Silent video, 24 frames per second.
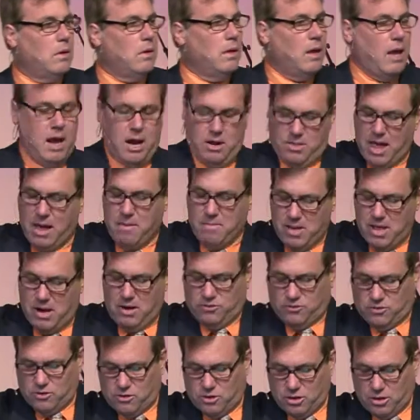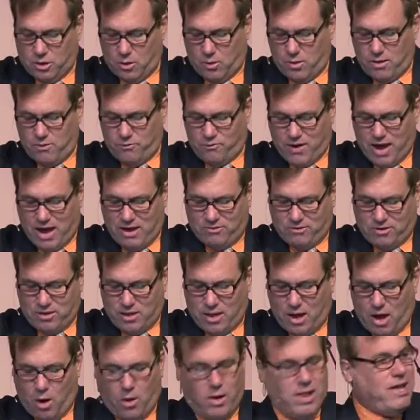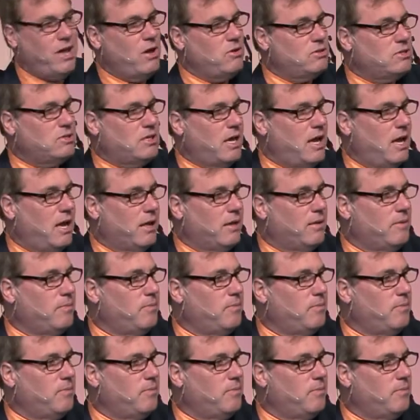Here they ministered to the Lord and fasted, and the Holy Ghost said.